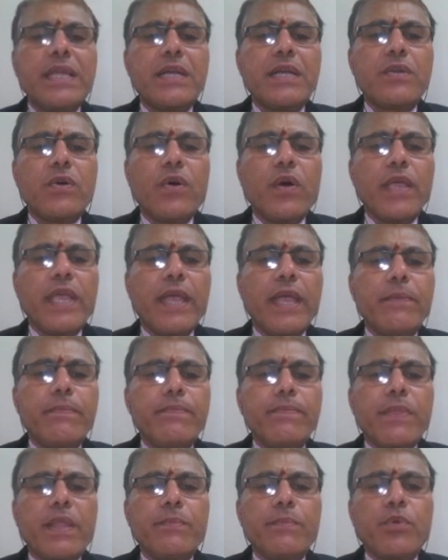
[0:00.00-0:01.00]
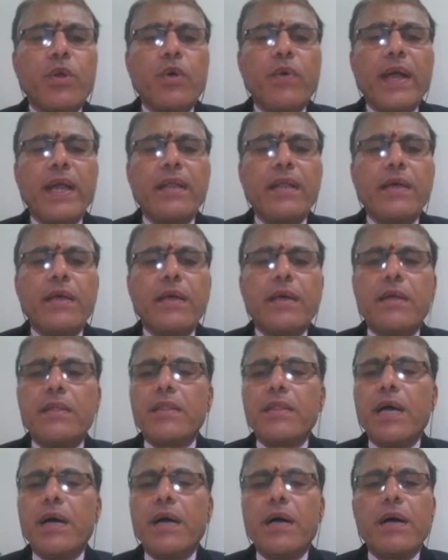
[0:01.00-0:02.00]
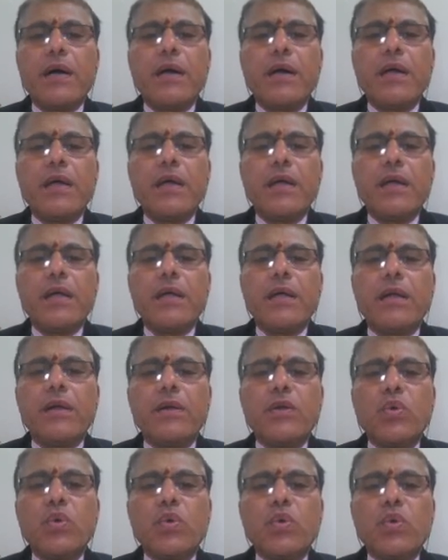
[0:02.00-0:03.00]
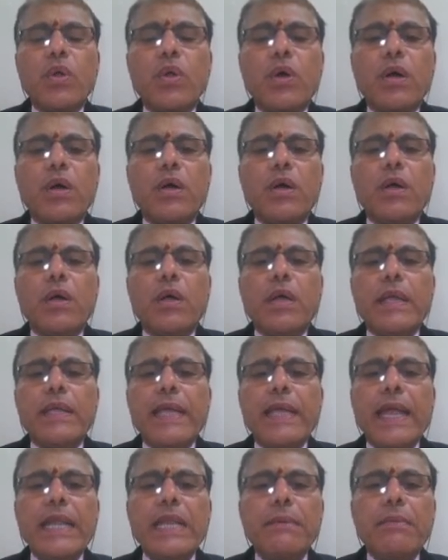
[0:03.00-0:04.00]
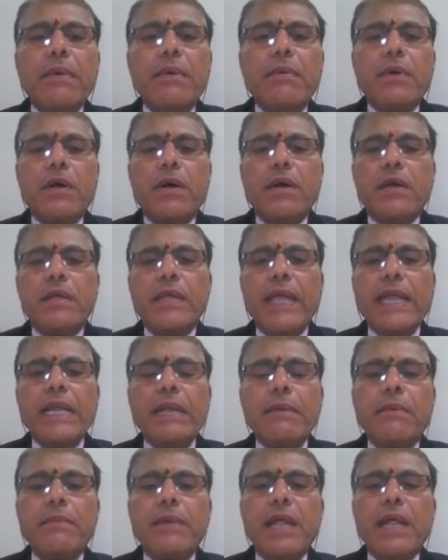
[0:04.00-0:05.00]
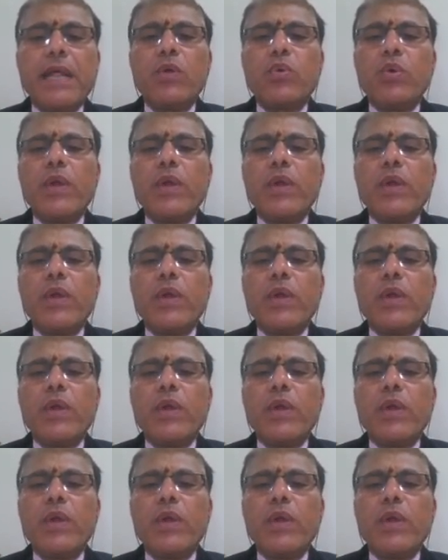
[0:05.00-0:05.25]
that okay, provide the 8 mm dia